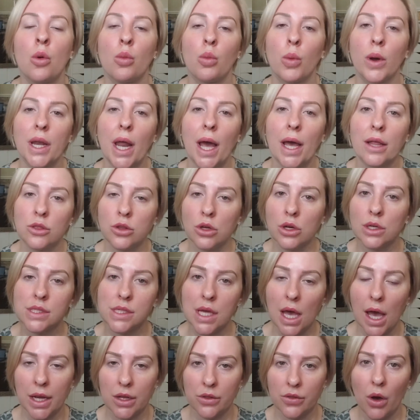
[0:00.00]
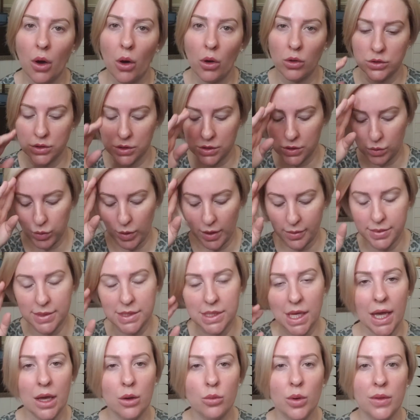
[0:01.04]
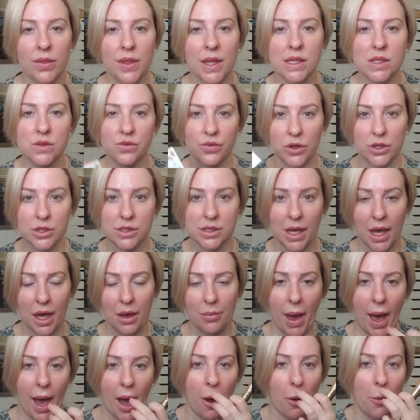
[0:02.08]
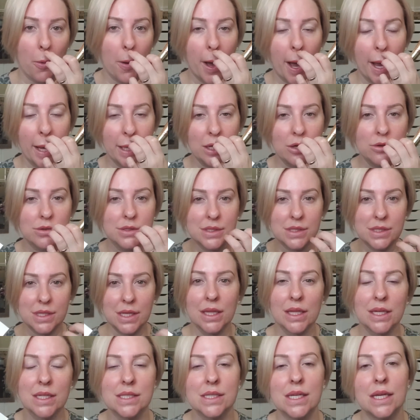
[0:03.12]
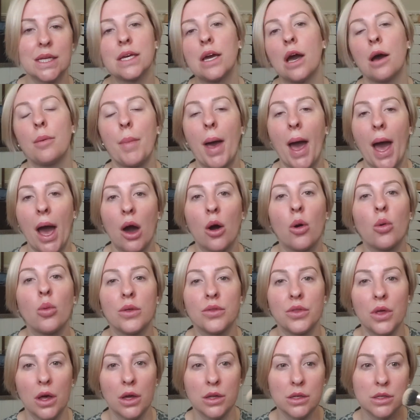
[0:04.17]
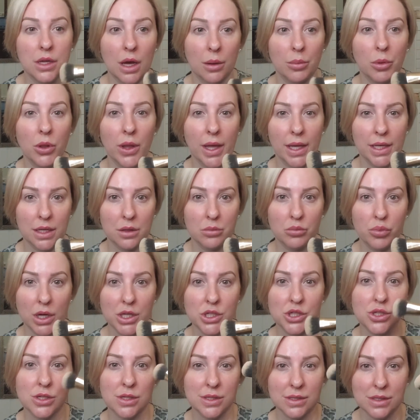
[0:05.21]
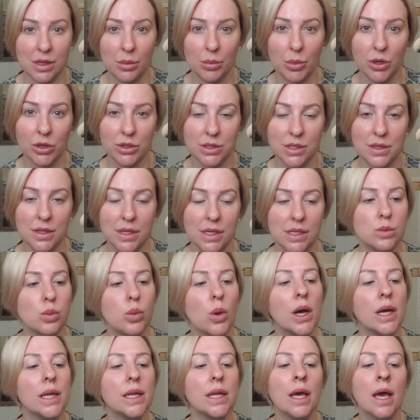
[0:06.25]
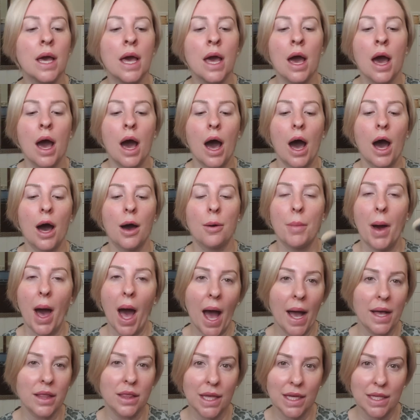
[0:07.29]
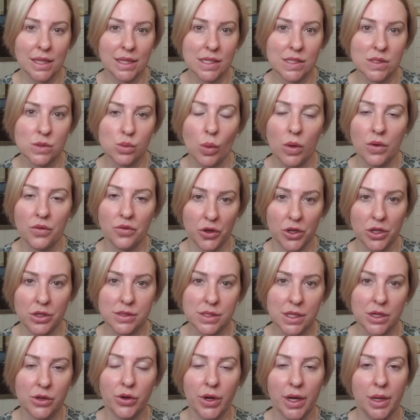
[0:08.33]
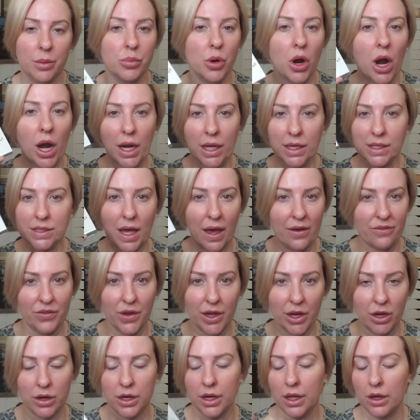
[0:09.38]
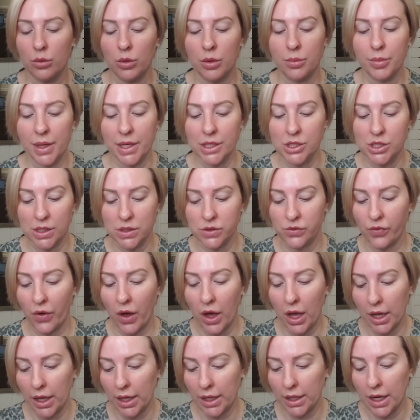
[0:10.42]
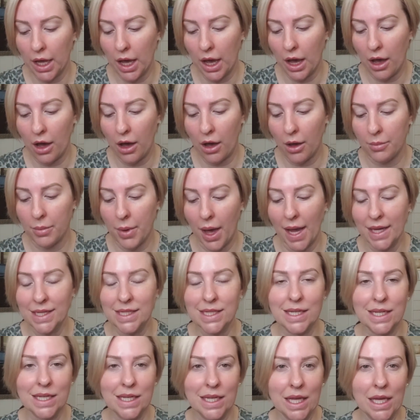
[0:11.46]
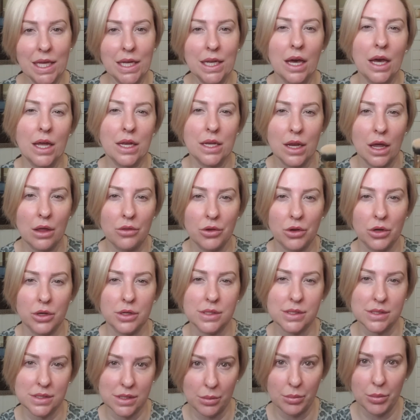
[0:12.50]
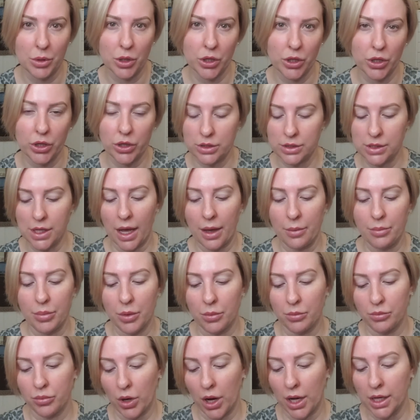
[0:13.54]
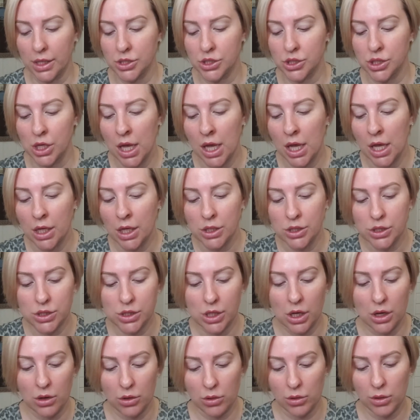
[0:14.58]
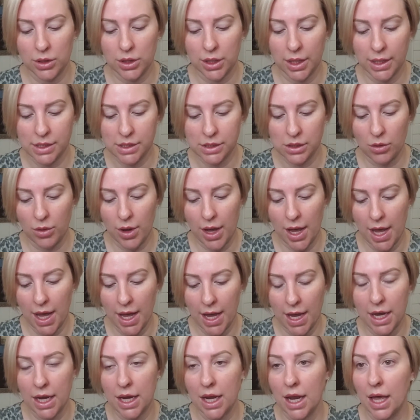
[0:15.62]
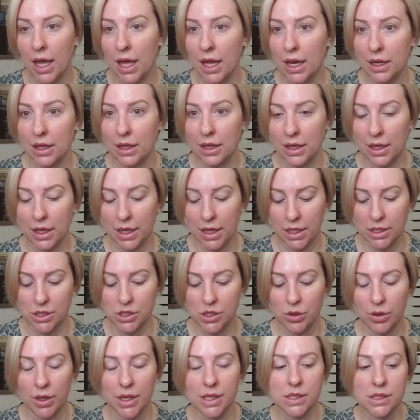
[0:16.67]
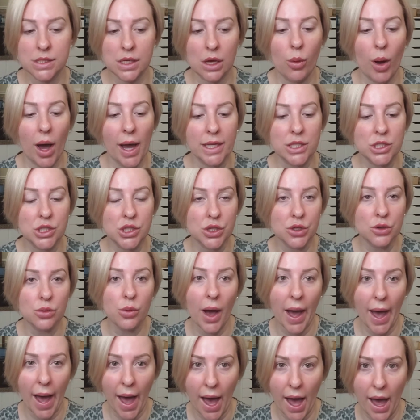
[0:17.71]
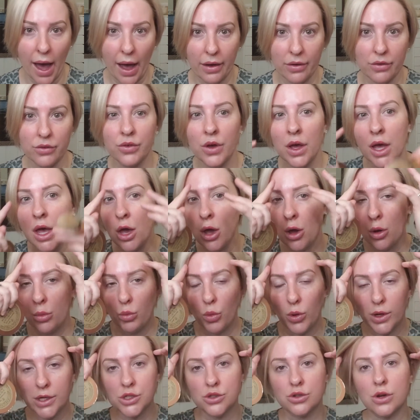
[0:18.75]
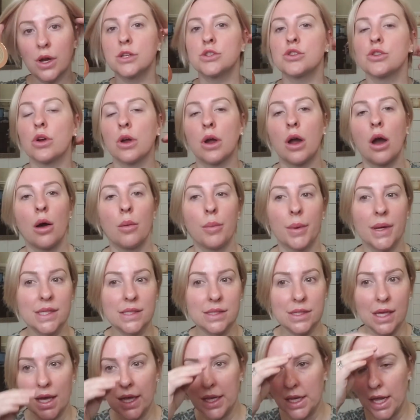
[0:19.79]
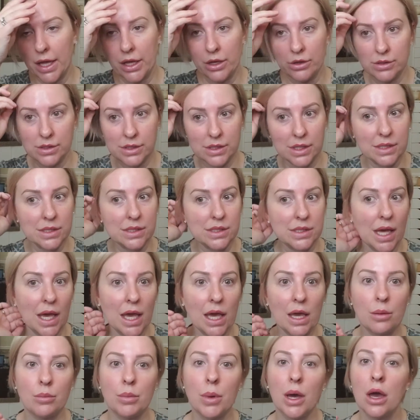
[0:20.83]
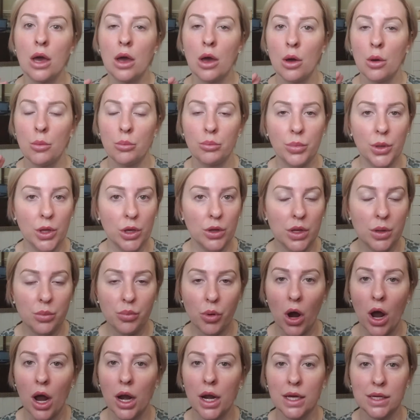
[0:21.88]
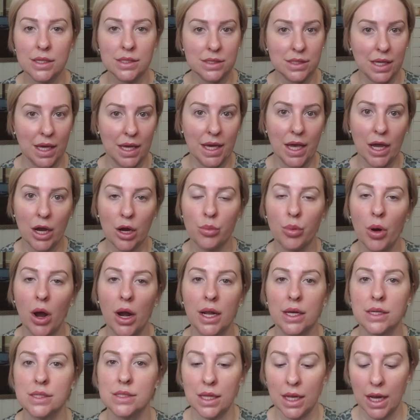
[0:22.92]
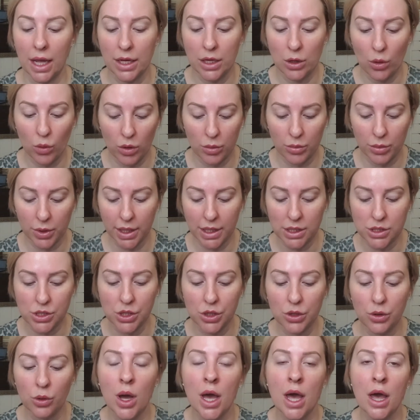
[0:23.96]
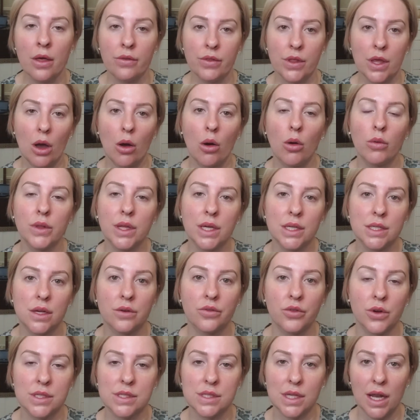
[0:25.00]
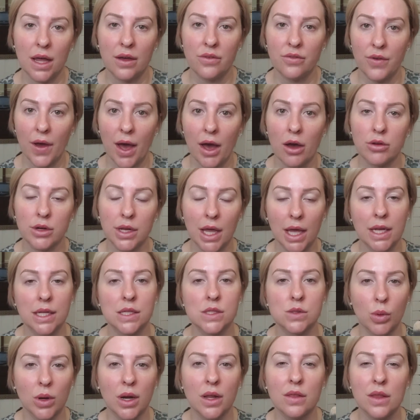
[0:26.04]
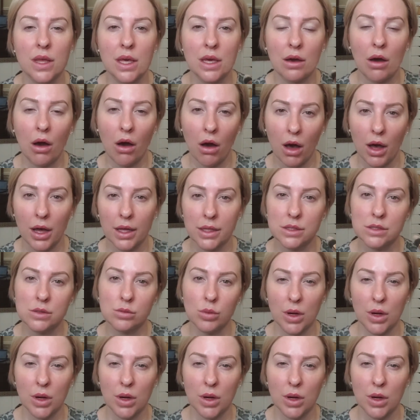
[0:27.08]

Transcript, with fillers: when I looked at the Ulta's website when this first came out, I know Stila did come out with a double-ended brush similar to this one. Um, I like this one for using cream products. I figured it would be just fine. Um, I didn't need another similar type brush. So let's go ahead and get into it. So I do have moisturizer on my skin. I use the same beauty products, skincare products that I normally do. The only difference that I found, and it's one of the cons,